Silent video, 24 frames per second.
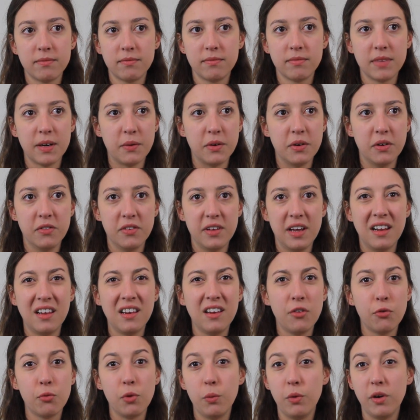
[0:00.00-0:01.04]
I want to say at
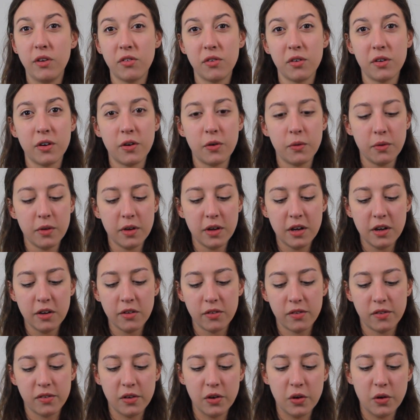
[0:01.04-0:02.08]
least 3 weeks ago.
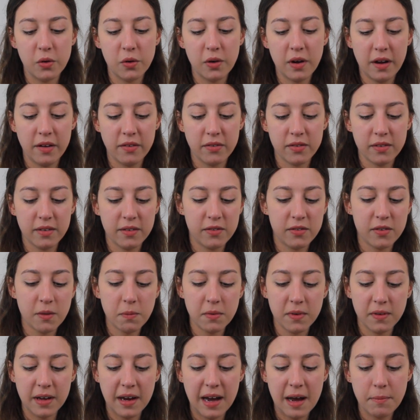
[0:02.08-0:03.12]
So it's
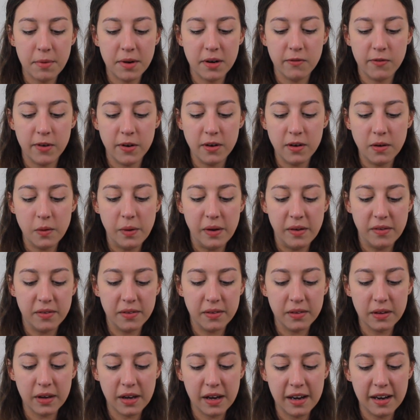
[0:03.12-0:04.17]
something that happened very
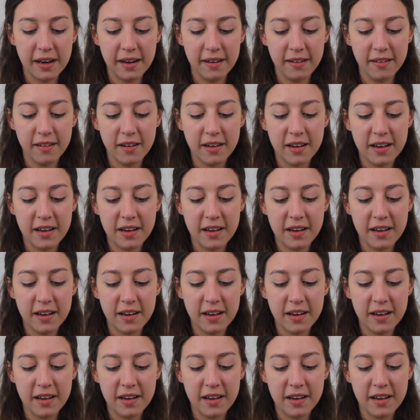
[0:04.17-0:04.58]
recently,